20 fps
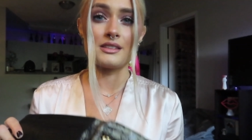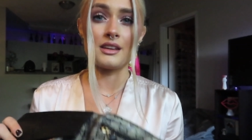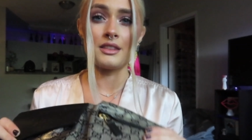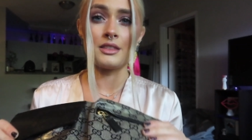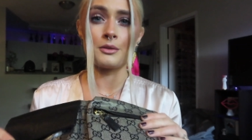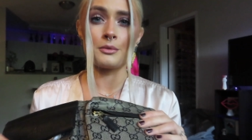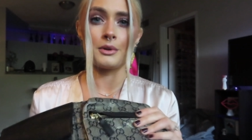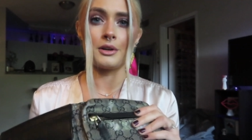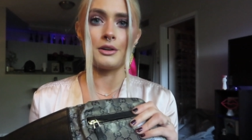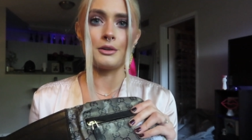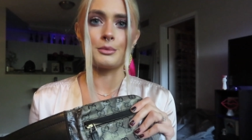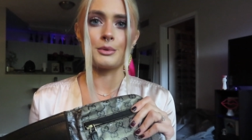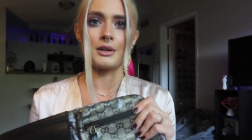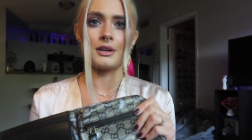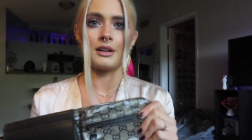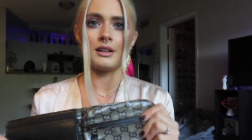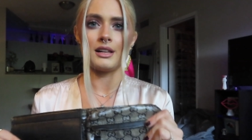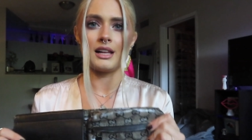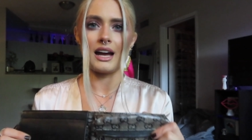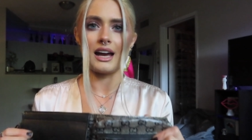on The
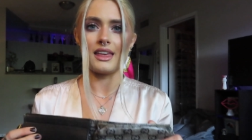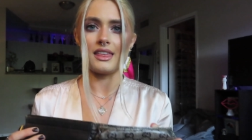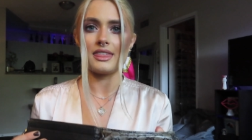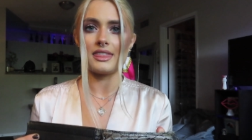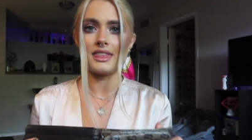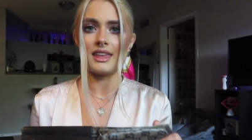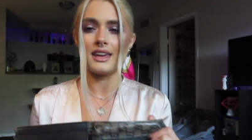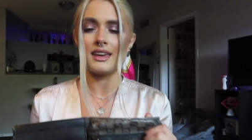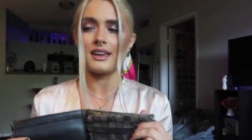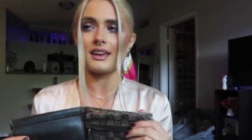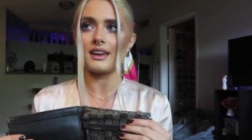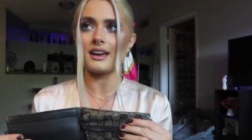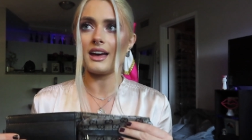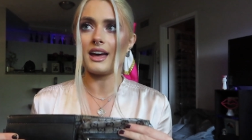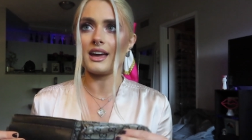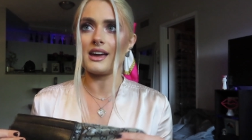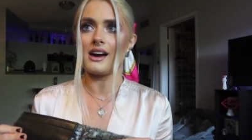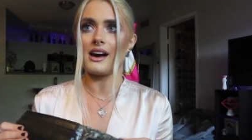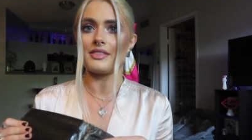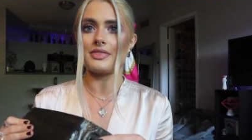RealReal, I think
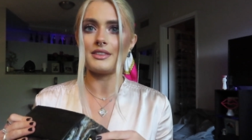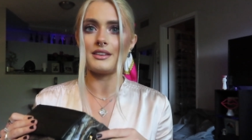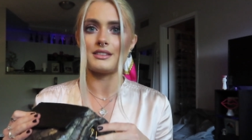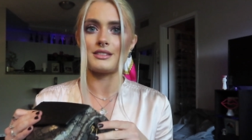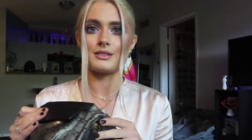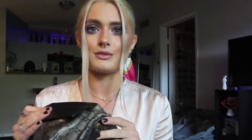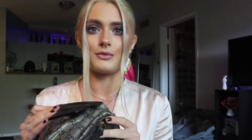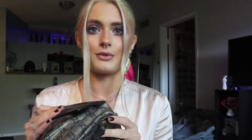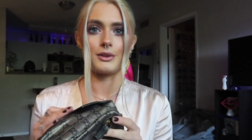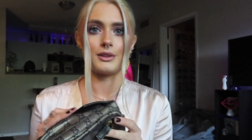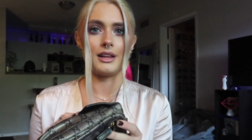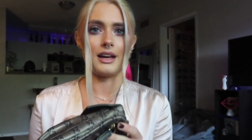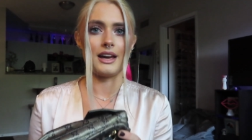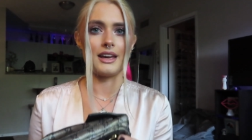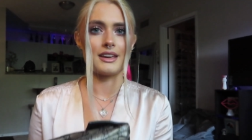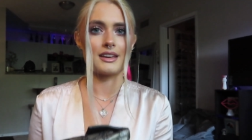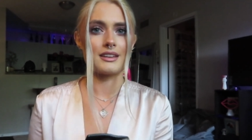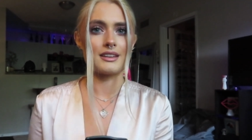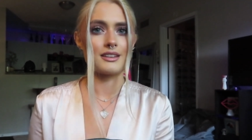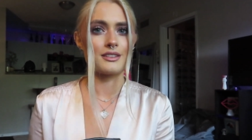I got this for
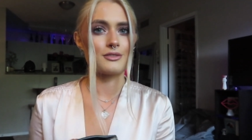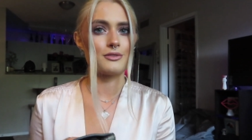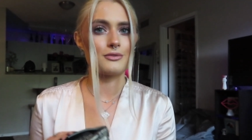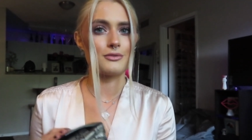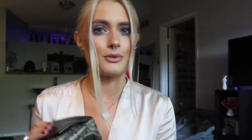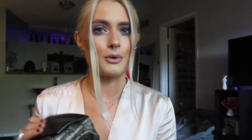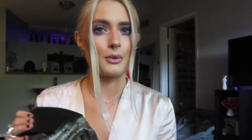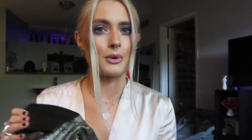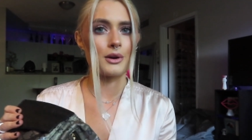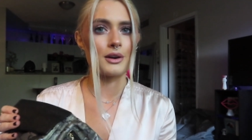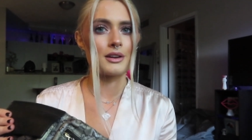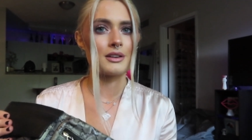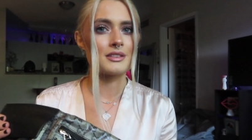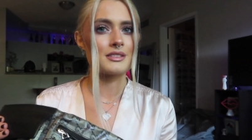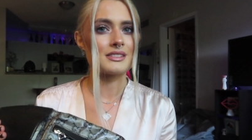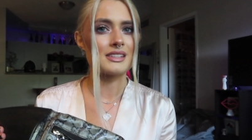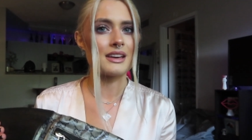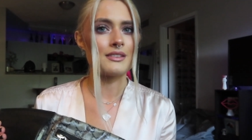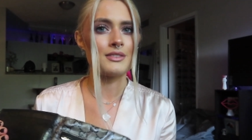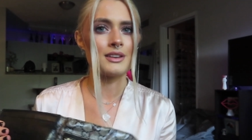like
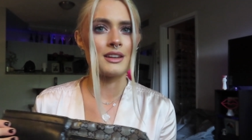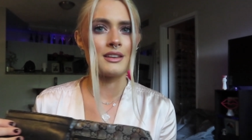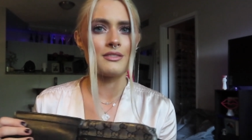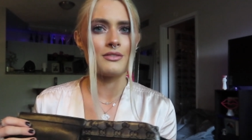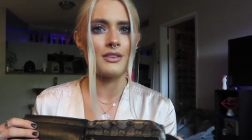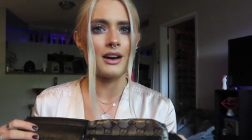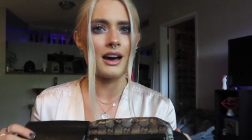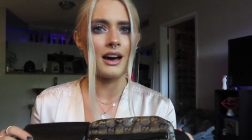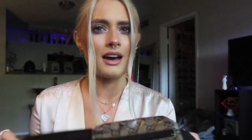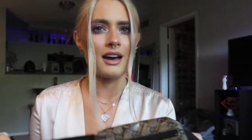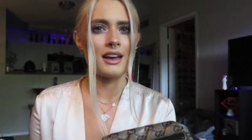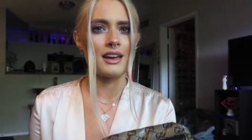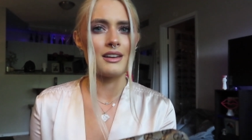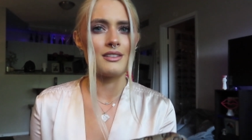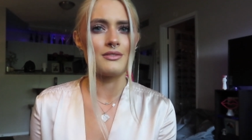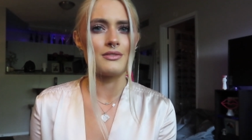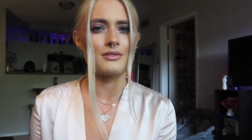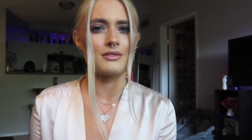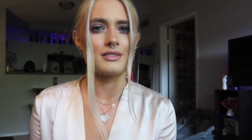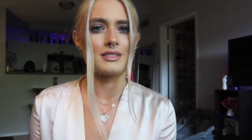
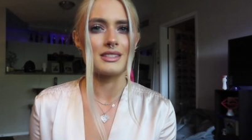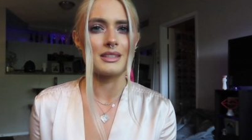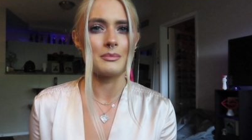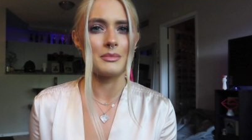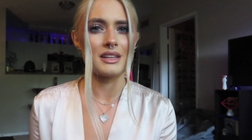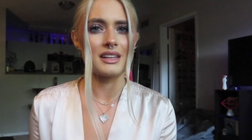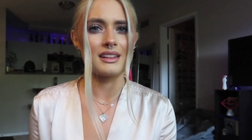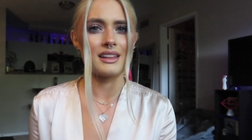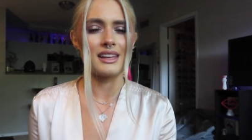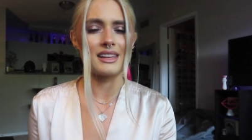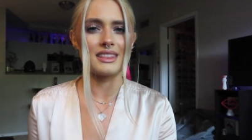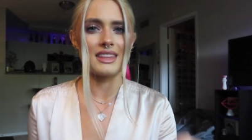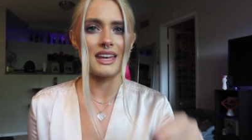$4.75, something like